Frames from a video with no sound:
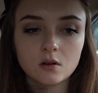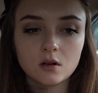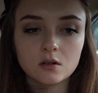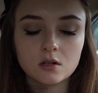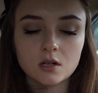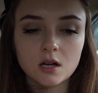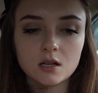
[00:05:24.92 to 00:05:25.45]

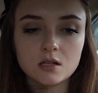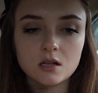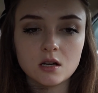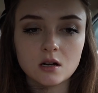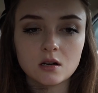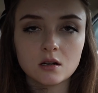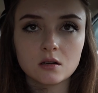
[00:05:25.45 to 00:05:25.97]
a good
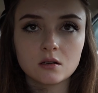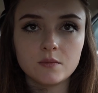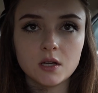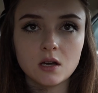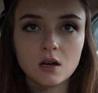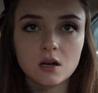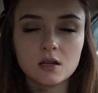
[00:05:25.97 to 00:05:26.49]
idea,
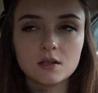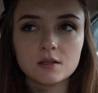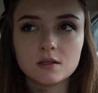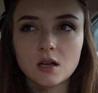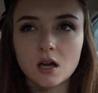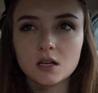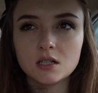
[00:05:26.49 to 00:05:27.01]

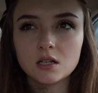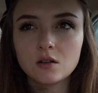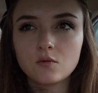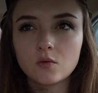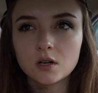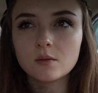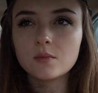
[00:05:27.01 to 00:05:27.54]
because I
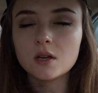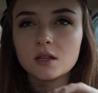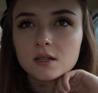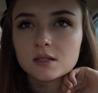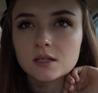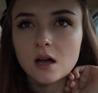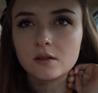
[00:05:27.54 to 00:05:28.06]
didn't want to be in
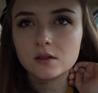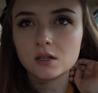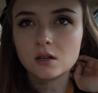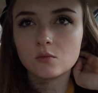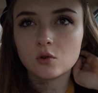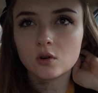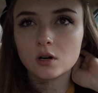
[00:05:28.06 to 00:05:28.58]
the South
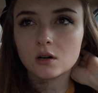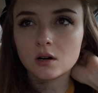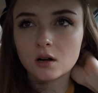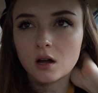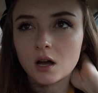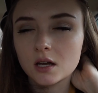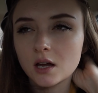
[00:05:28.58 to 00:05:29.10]

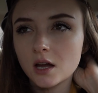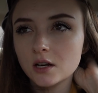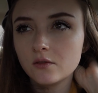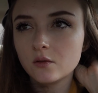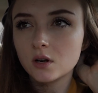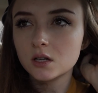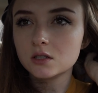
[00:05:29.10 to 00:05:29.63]
anymore. I kind
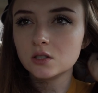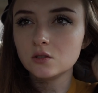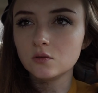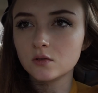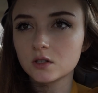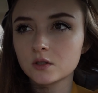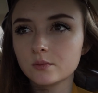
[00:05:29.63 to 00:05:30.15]
of wanted
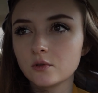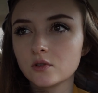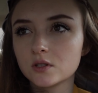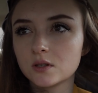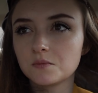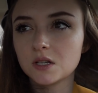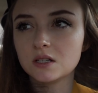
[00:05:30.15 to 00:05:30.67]
to
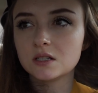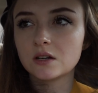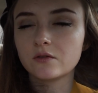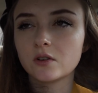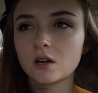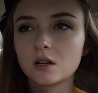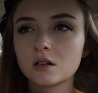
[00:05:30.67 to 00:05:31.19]
explore something
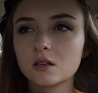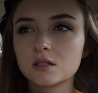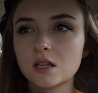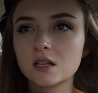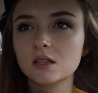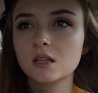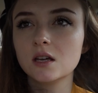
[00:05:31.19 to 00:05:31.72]
different, because
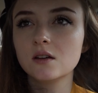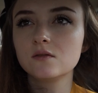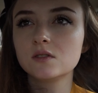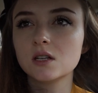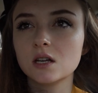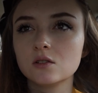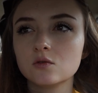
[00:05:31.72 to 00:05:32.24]
I had
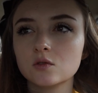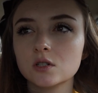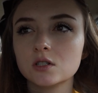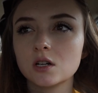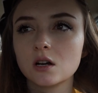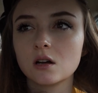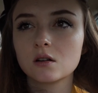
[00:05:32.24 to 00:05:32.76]
lived in
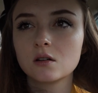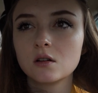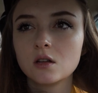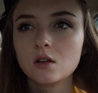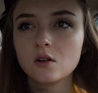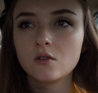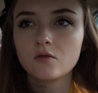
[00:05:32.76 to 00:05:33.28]
Georgia
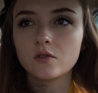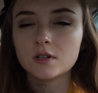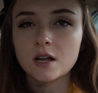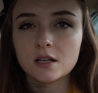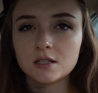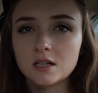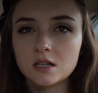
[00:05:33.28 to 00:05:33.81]
for
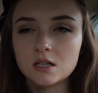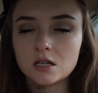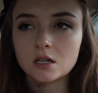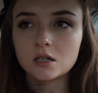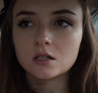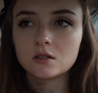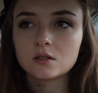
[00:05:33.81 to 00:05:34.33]
nineteen
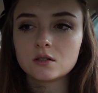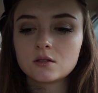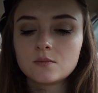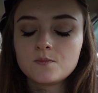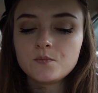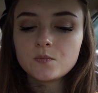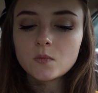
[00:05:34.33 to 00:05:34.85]

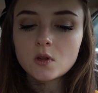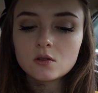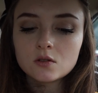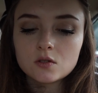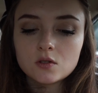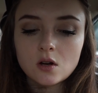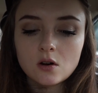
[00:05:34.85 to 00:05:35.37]
years.
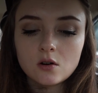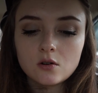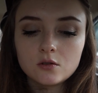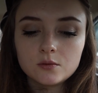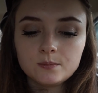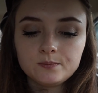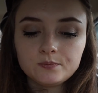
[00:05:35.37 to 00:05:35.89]
So